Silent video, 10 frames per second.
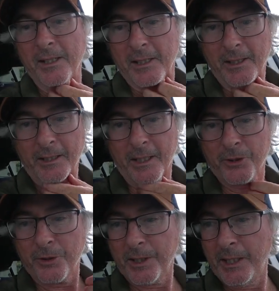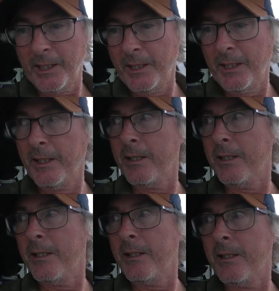uh, country,
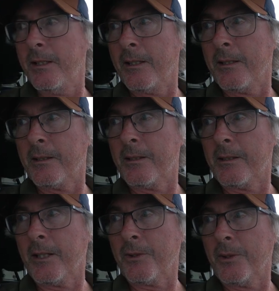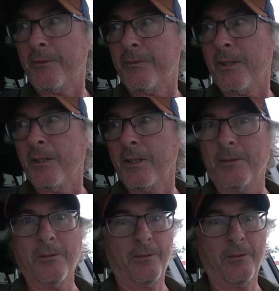country fort. No.